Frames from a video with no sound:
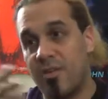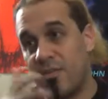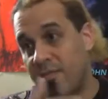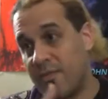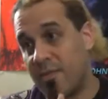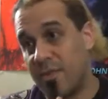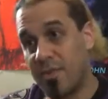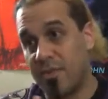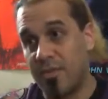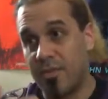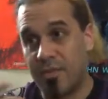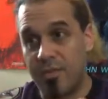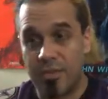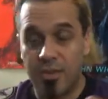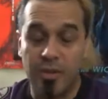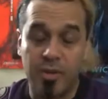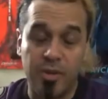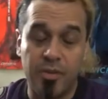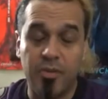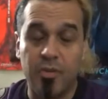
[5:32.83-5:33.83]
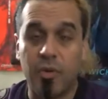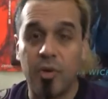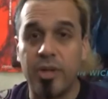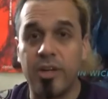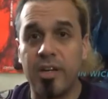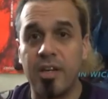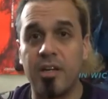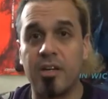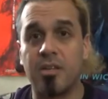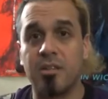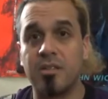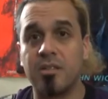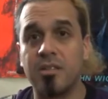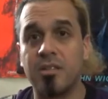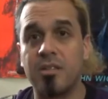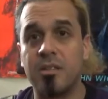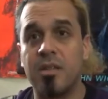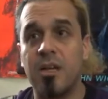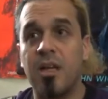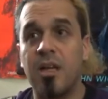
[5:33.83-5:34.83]
for 34
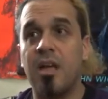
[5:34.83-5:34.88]
years.